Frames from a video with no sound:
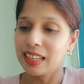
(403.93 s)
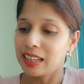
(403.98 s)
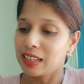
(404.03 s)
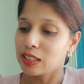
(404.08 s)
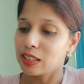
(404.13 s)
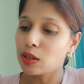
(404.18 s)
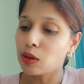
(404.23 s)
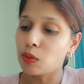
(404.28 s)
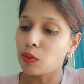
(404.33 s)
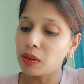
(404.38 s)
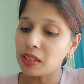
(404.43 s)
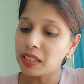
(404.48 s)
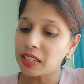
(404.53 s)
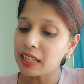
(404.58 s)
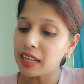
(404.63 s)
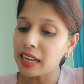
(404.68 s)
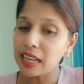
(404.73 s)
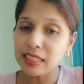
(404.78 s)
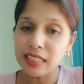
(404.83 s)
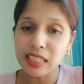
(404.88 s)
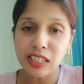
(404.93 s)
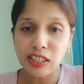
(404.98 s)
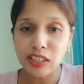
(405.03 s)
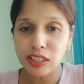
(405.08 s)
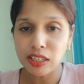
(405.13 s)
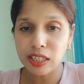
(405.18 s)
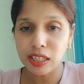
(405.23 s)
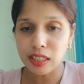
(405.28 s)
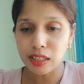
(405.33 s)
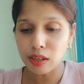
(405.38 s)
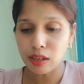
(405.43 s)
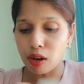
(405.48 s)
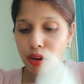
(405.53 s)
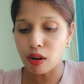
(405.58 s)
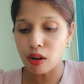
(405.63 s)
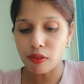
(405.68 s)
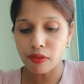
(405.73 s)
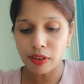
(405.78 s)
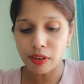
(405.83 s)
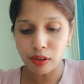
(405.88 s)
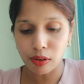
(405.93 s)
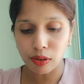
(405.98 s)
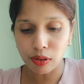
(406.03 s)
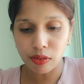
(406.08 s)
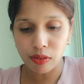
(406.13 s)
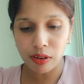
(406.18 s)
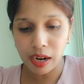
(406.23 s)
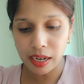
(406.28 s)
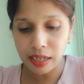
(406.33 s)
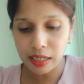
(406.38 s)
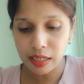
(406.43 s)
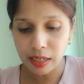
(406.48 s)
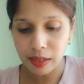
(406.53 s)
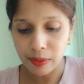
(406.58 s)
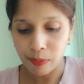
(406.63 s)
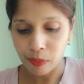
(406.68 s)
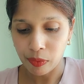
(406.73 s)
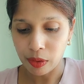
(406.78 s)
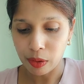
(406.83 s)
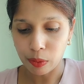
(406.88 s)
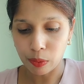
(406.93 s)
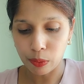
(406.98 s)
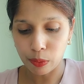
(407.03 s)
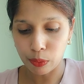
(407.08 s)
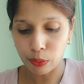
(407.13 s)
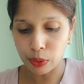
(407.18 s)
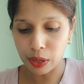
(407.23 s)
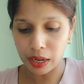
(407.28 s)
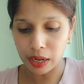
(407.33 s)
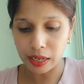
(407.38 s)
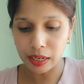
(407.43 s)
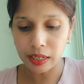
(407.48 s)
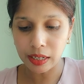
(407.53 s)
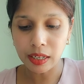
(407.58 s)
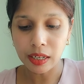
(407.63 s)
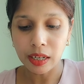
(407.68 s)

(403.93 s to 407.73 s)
So, what are the essentials of a contract? 1.